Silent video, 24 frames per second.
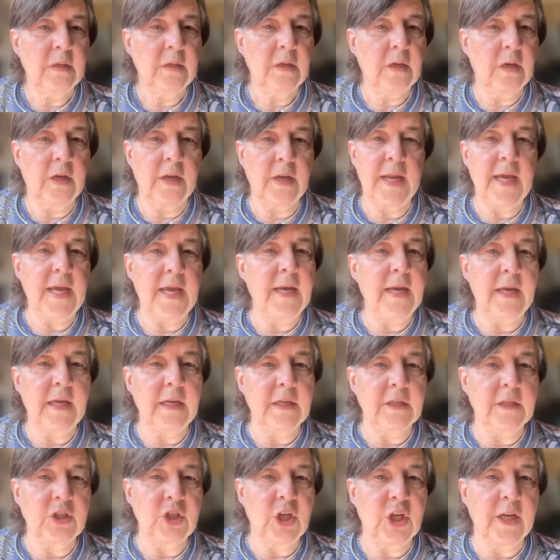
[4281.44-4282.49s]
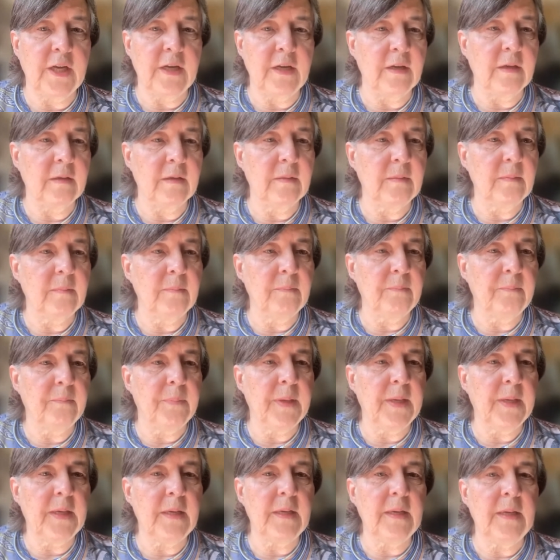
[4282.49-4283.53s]
on any agenda.
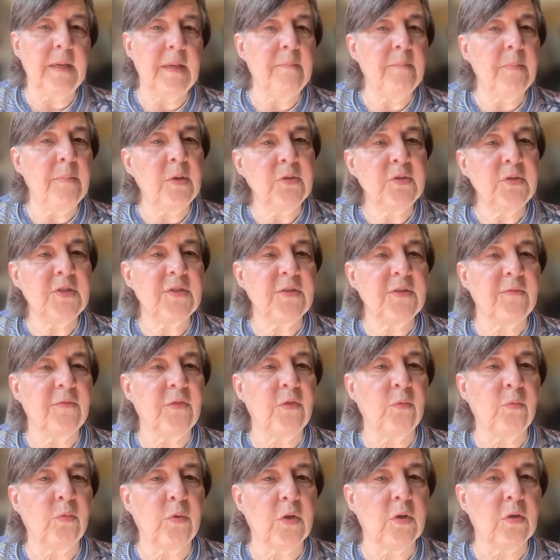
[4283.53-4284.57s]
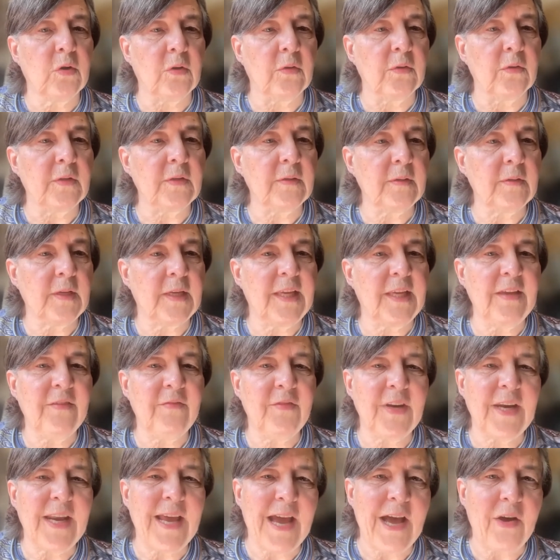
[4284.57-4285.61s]
But in most of the world,
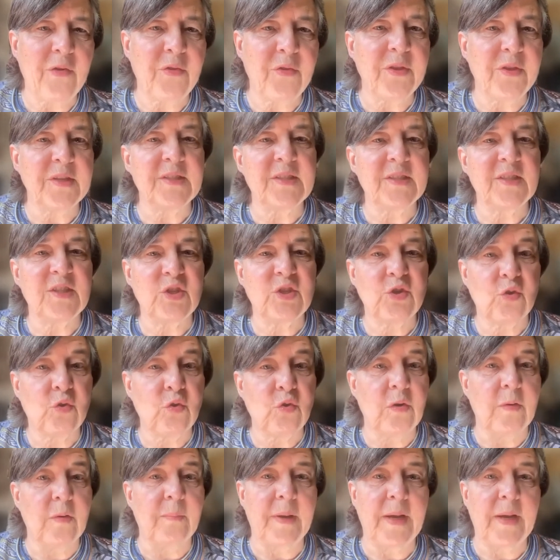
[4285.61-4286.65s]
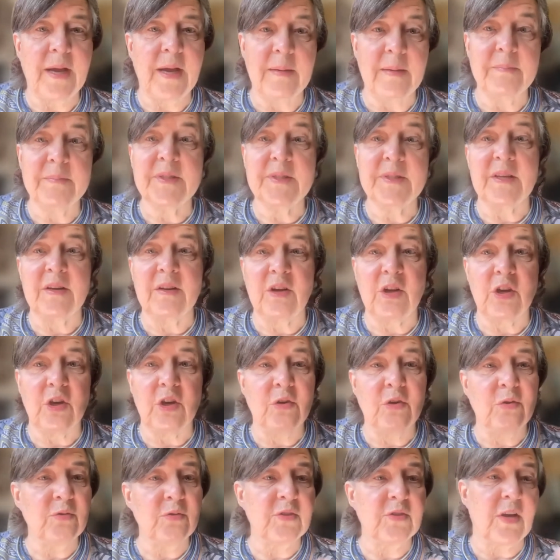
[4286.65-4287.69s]
given how this storm comes and
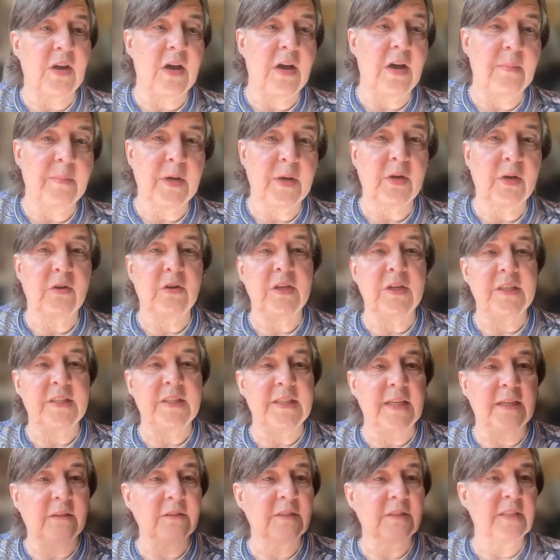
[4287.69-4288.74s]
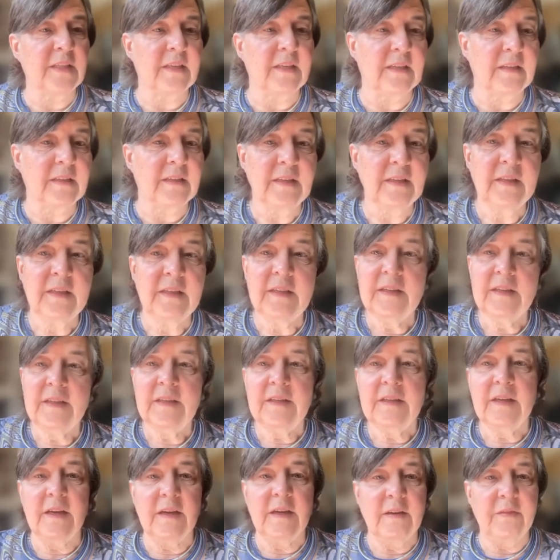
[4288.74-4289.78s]
goes, Omicron, Delta,
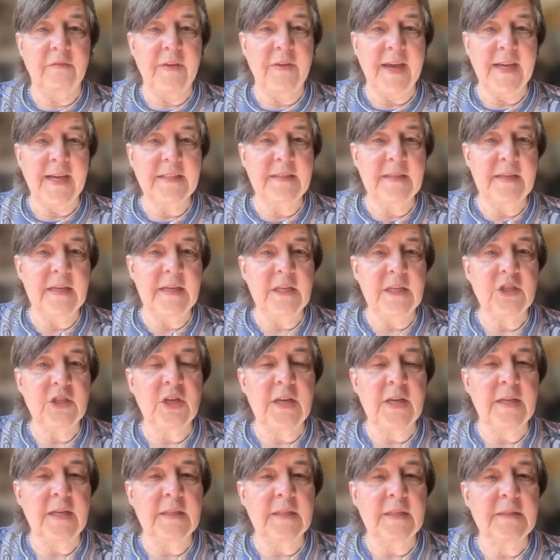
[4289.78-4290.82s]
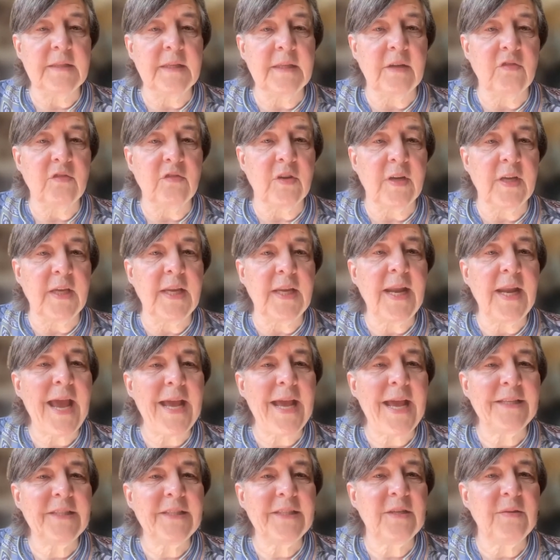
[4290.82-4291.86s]
vaccination, etc., it
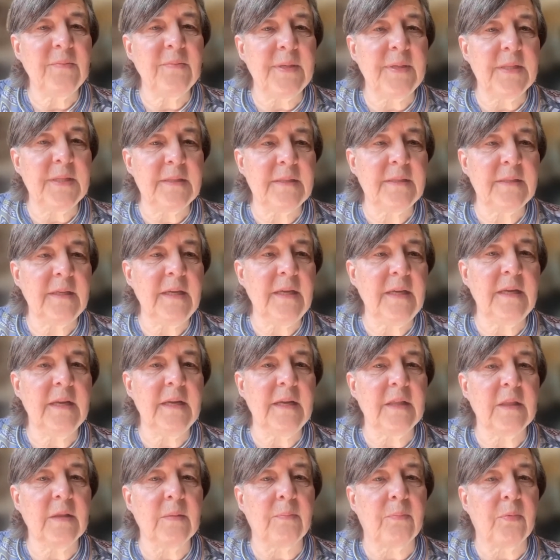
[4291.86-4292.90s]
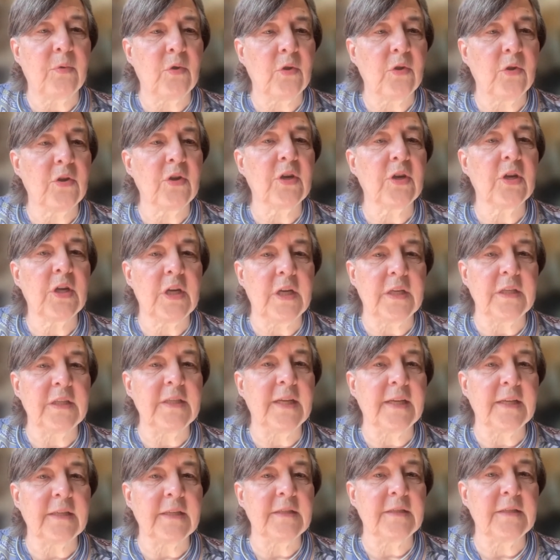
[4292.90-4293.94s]
has to be seen in the broader
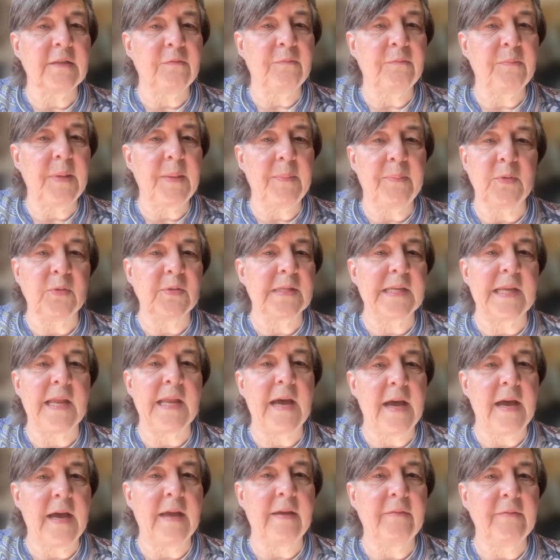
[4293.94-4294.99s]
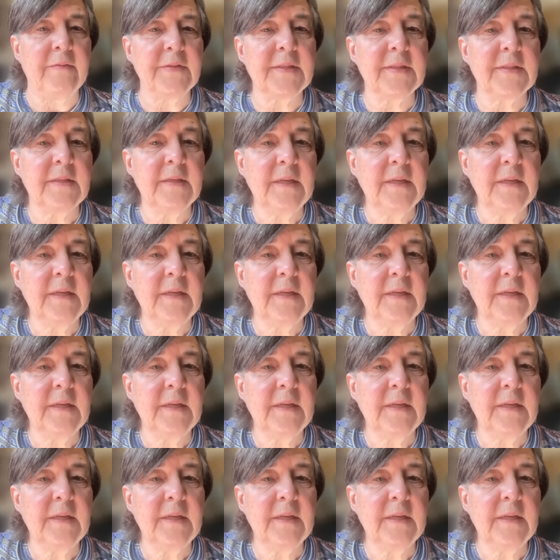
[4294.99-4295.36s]
context of people's lives.